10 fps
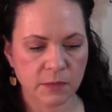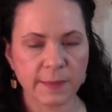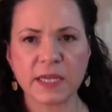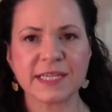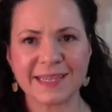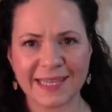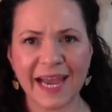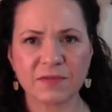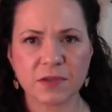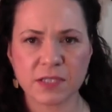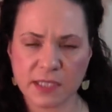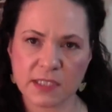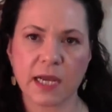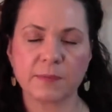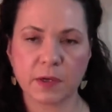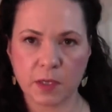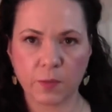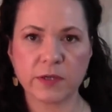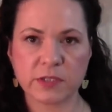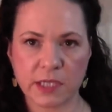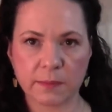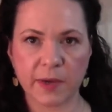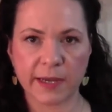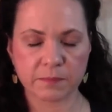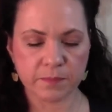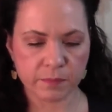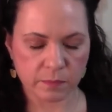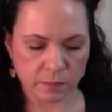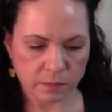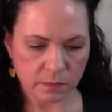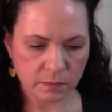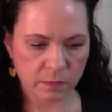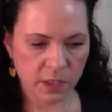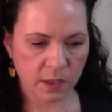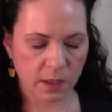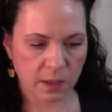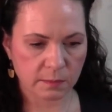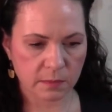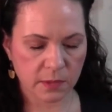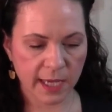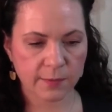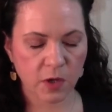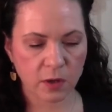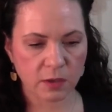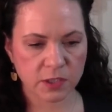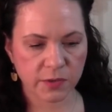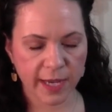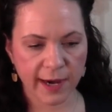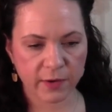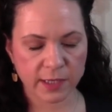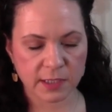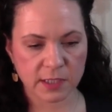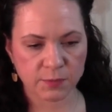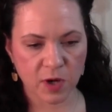I'm not saying that they have those things now, but you know, when you see it, buy it. Kmart also carries a